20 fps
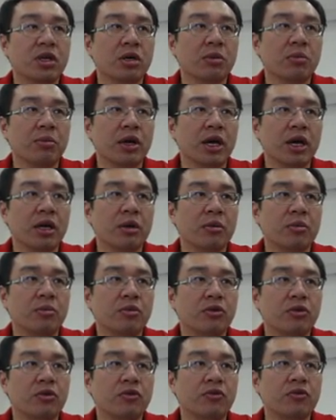black
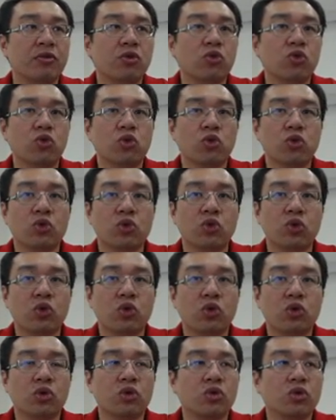move rook
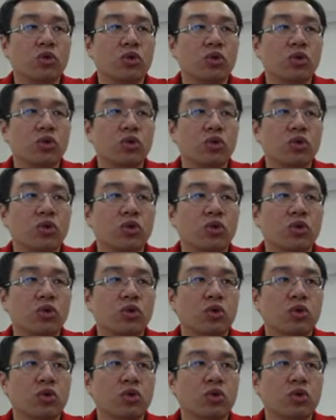to
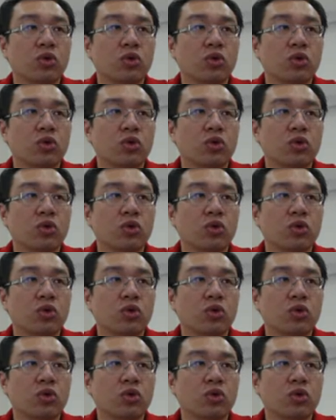c8,